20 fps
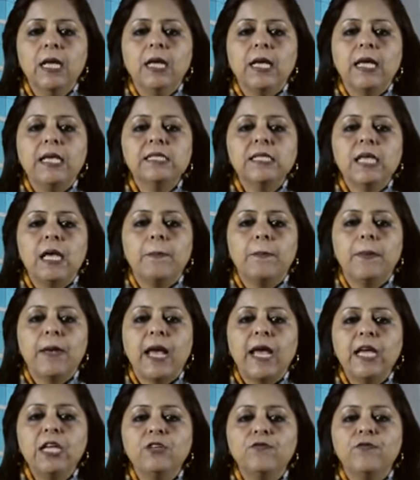is
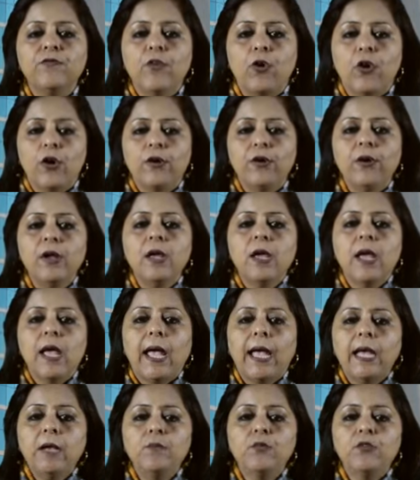applied for
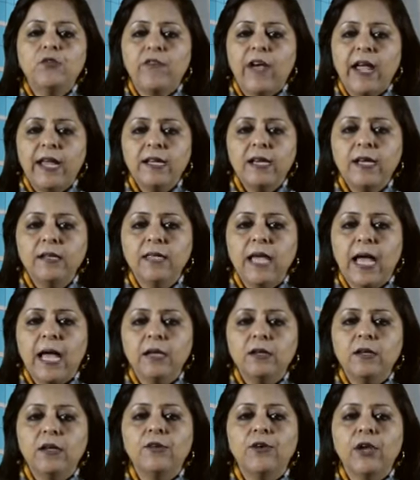and provided
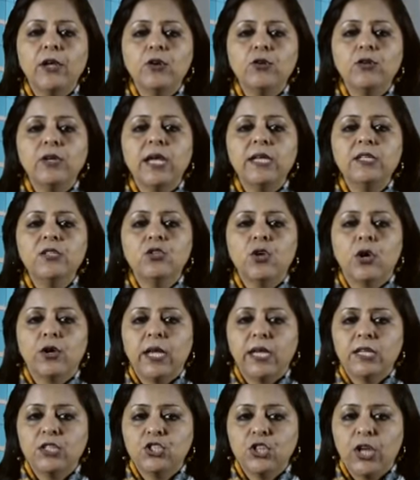that a recognized stock
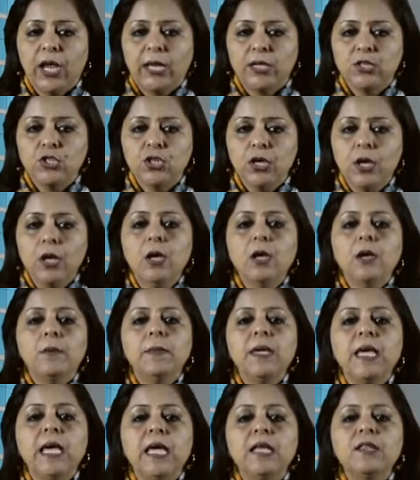exchange
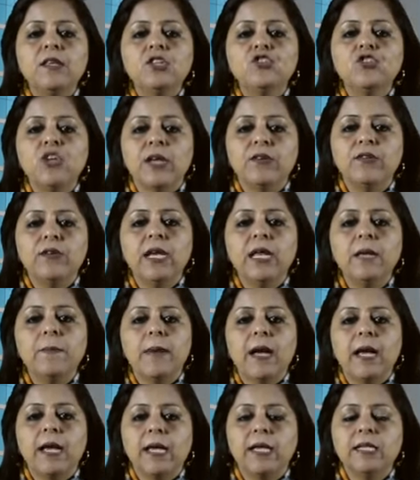may either generally
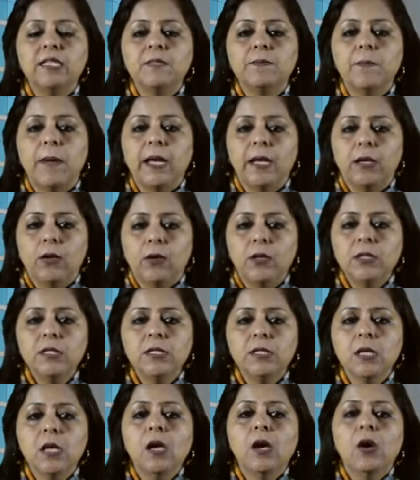by its
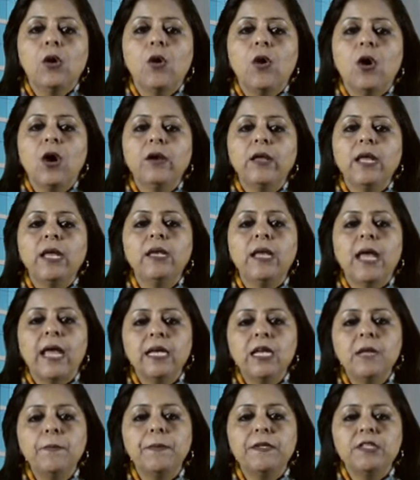bylaws or in
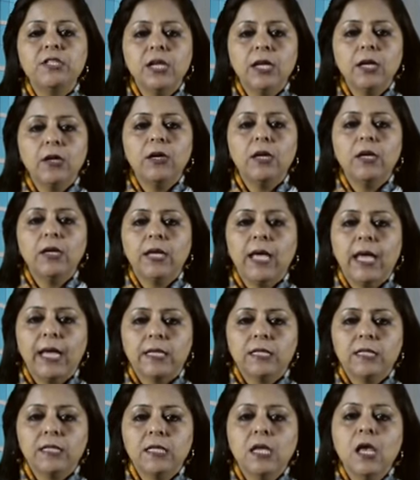any particular
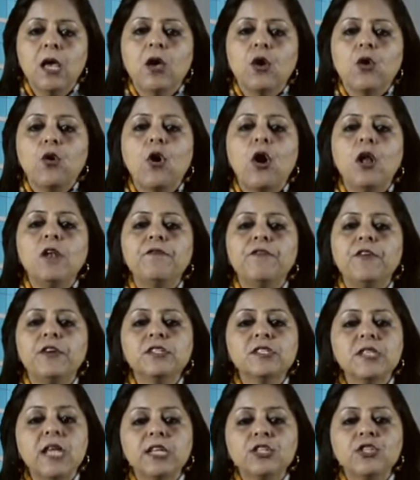case call for
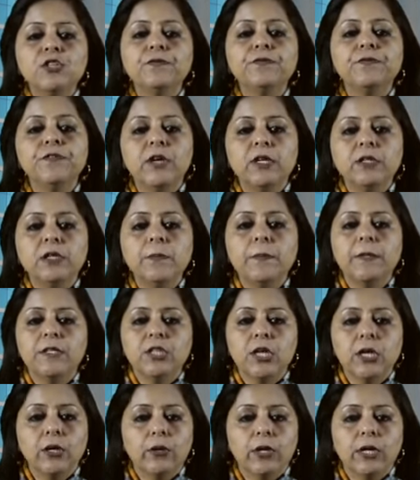such further
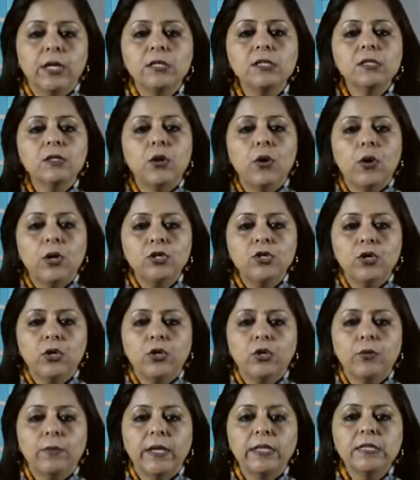particulars or
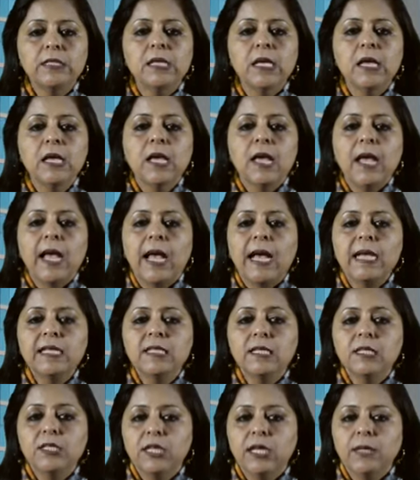documents as
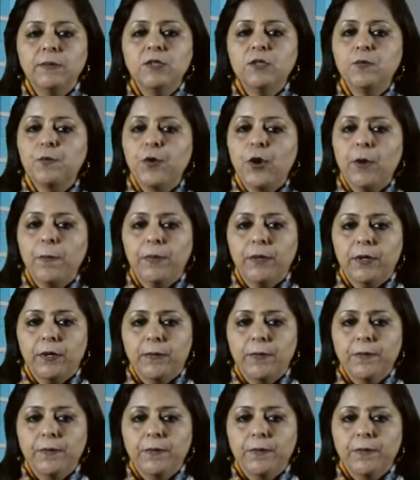it deems proper.